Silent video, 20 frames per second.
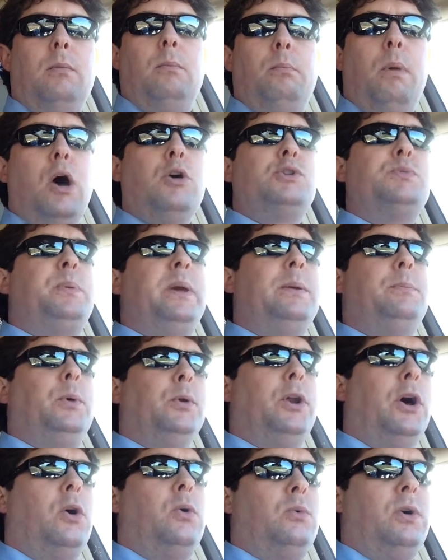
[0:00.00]
most
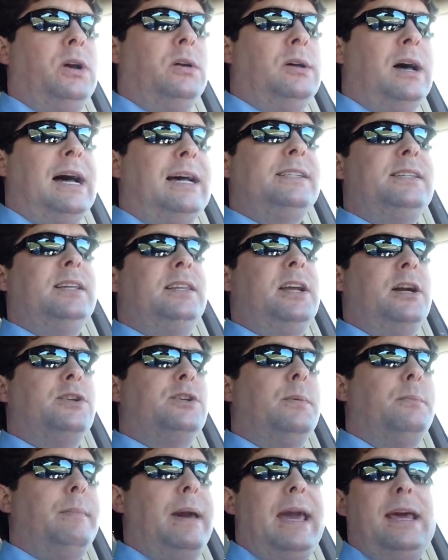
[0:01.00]
people don't realize that
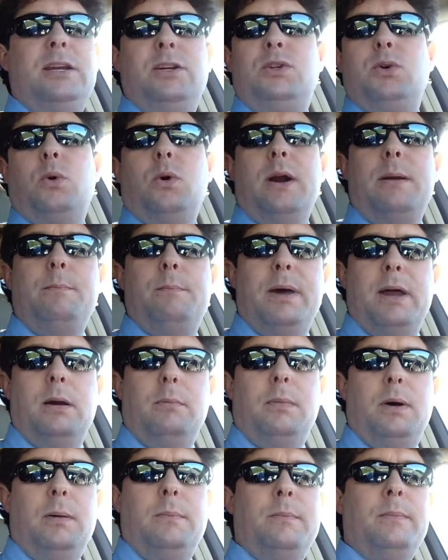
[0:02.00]
there's a mandatory
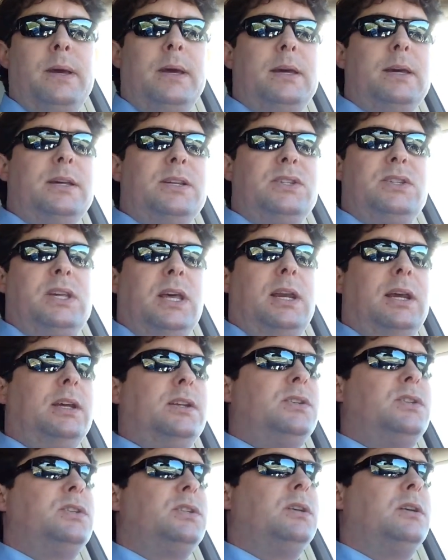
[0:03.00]
minimum
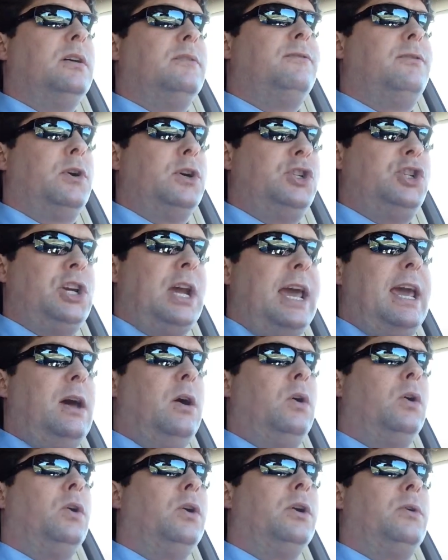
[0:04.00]
sentence for
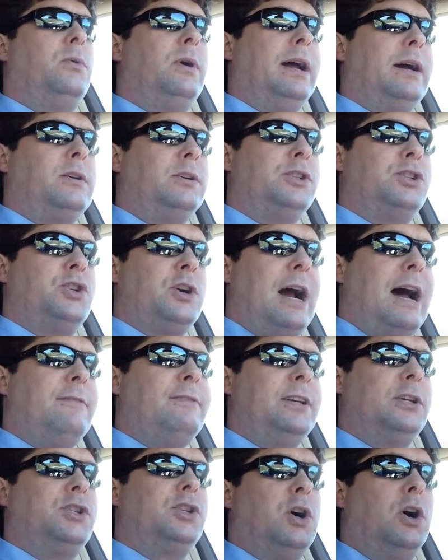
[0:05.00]
jail on a reckless
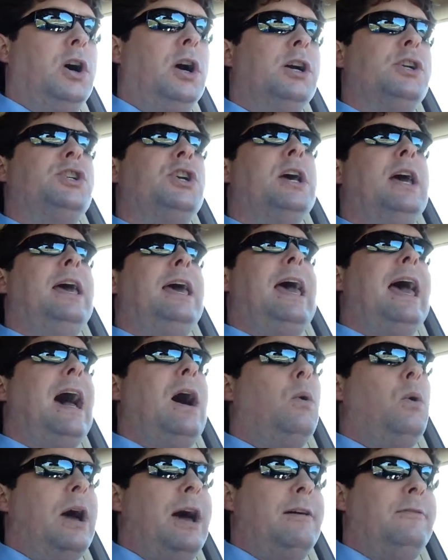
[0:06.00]
driving charge.
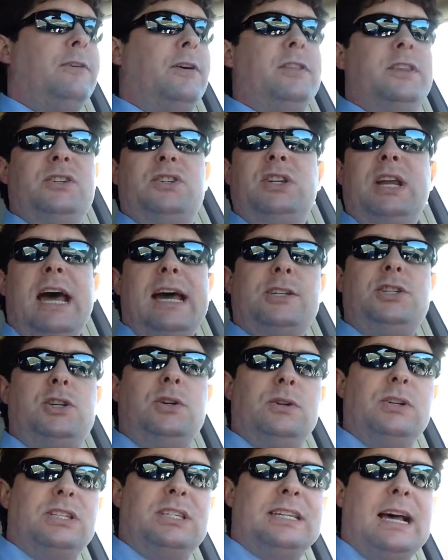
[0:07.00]
However, the
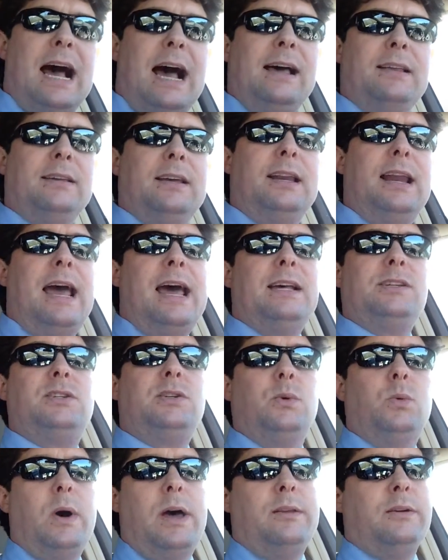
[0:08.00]
statute is silent as
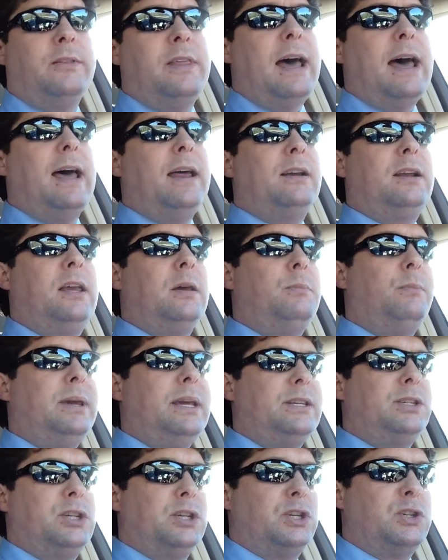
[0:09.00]
to whether that can
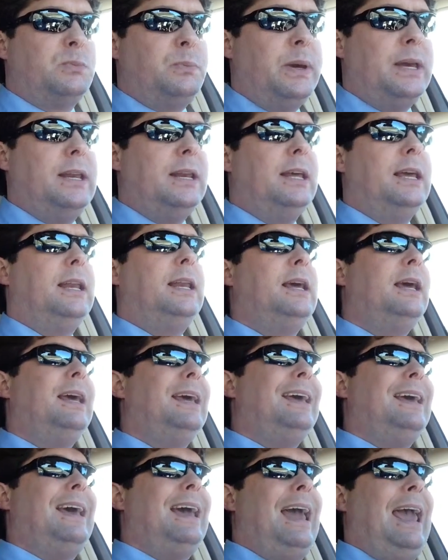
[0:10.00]
be suspended,
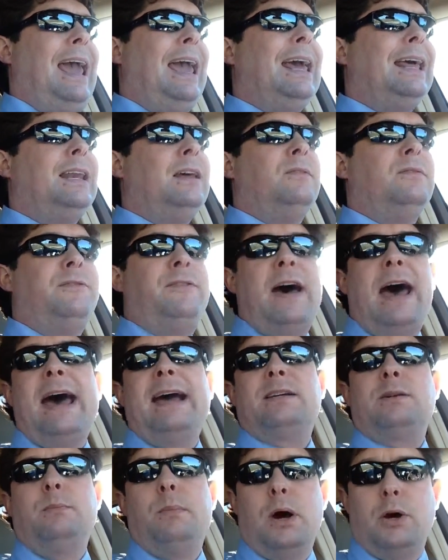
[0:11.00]
and in
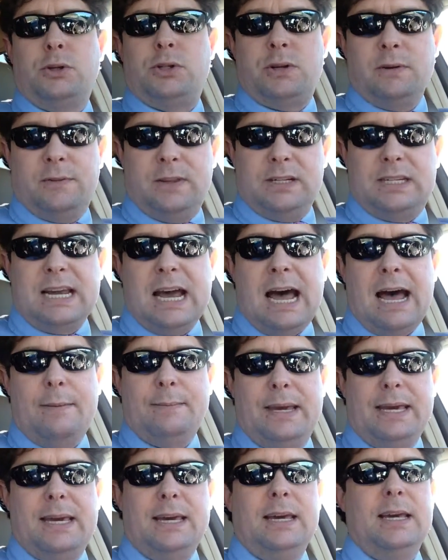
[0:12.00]
fact, most of the
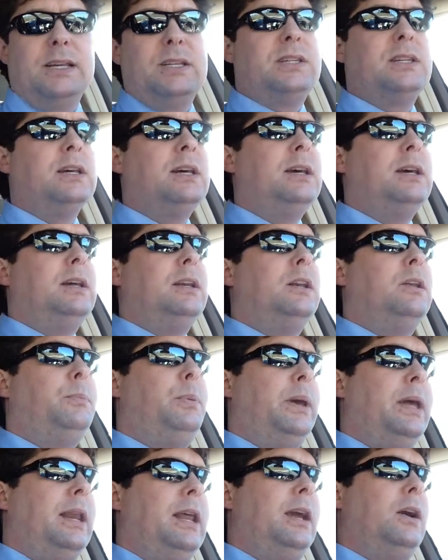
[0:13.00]
time is,
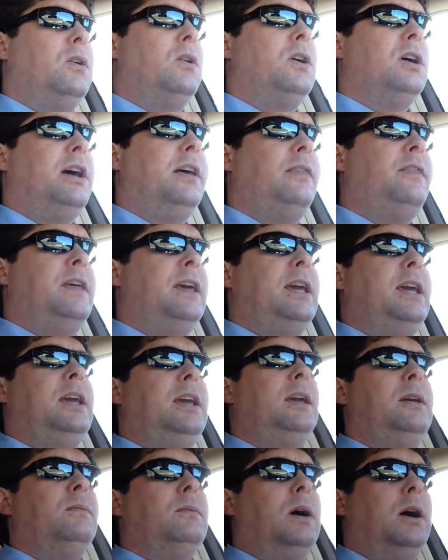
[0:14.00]
depending on
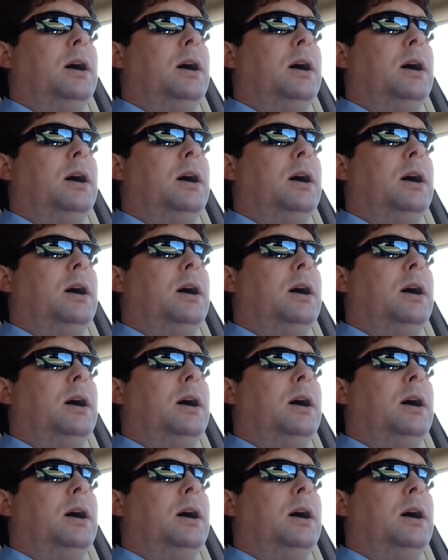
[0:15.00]
the